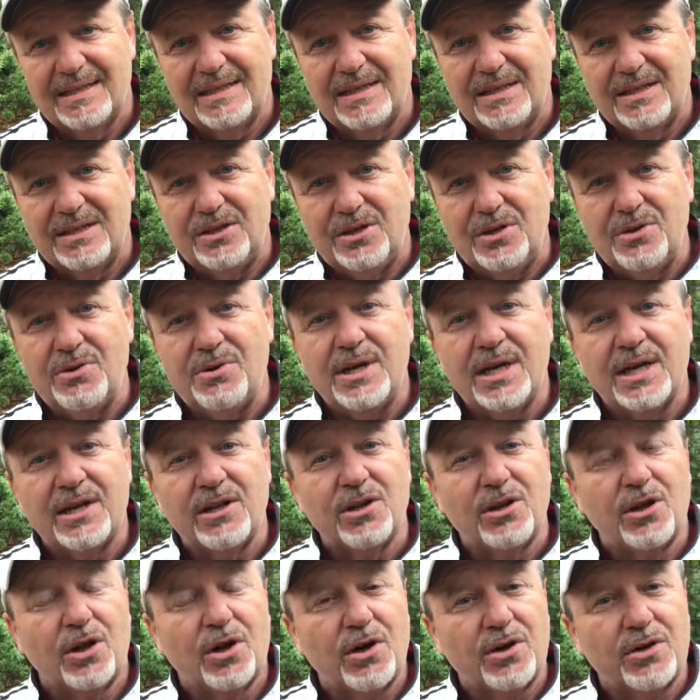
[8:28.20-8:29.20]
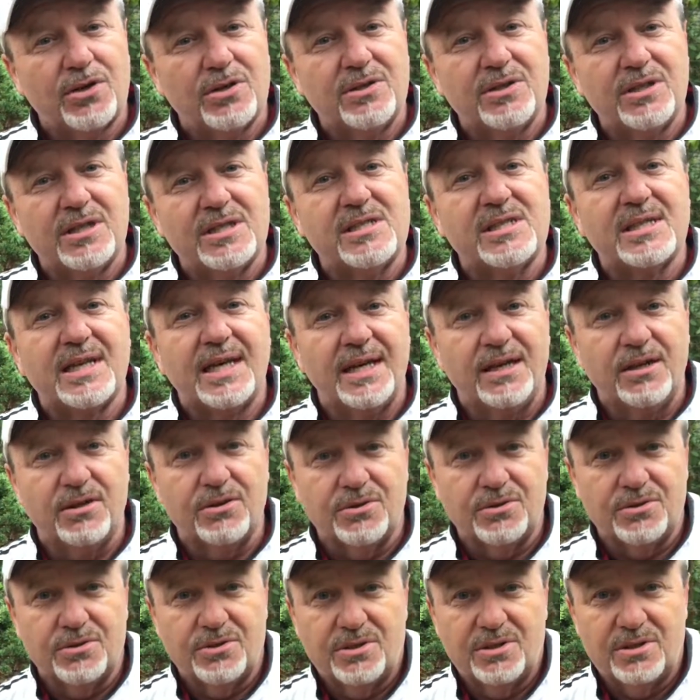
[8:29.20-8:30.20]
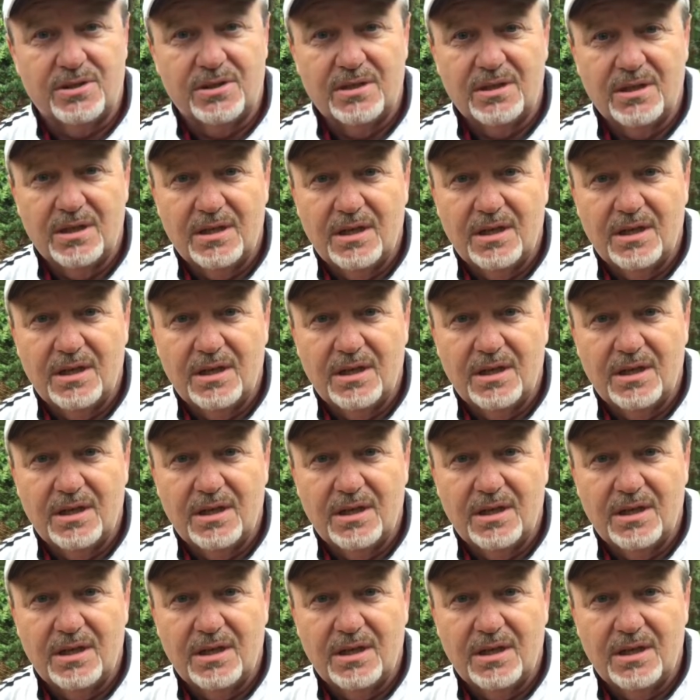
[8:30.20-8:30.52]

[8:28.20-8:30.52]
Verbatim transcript: you can learn the skills